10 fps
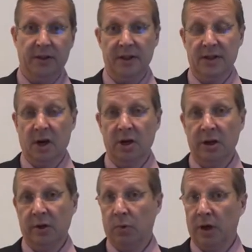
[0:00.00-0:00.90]
There's
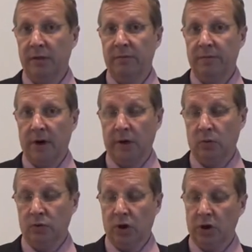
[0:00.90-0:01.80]
only one
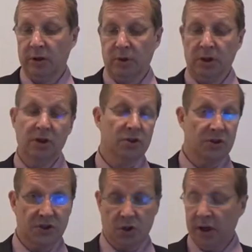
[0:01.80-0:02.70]
final document to
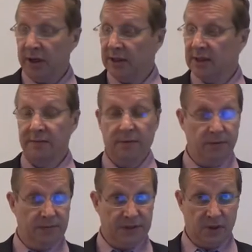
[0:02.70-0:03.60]
sign. That's if
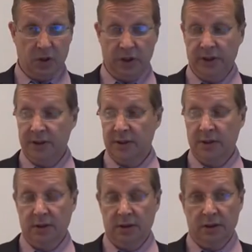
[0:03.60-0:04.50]
you've signed
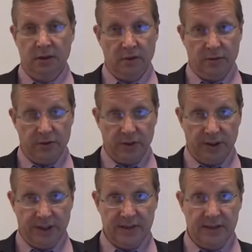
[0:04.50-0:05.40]
the
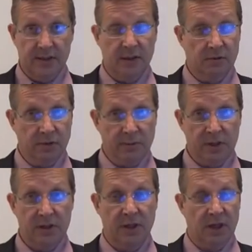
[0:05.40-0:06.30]
lease
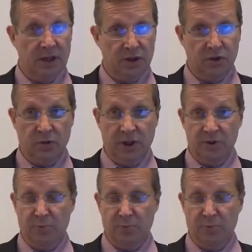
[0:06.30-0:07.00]
agreement and initialed each